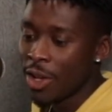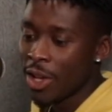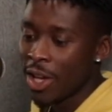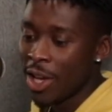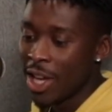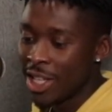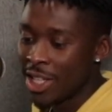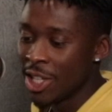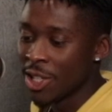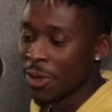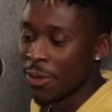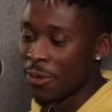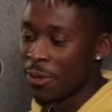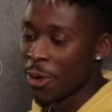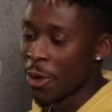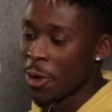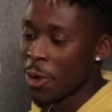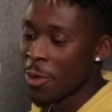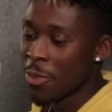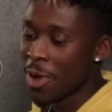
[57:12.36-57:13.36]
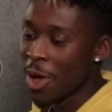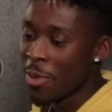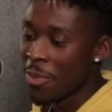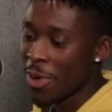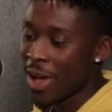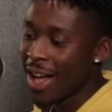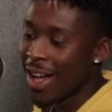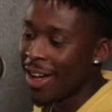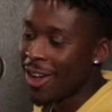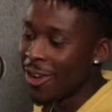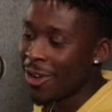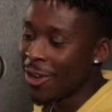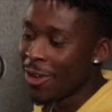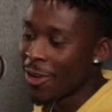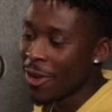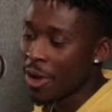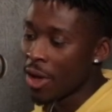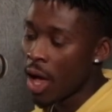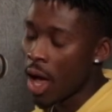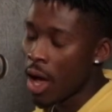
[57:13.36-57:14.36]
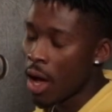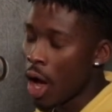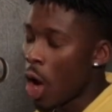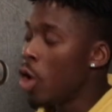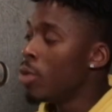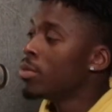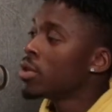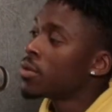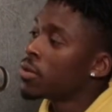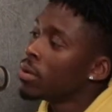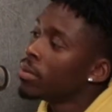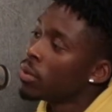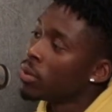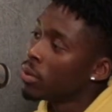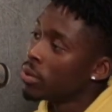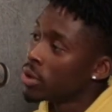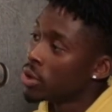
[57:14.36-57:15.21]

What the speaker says: it is a film about homeless football.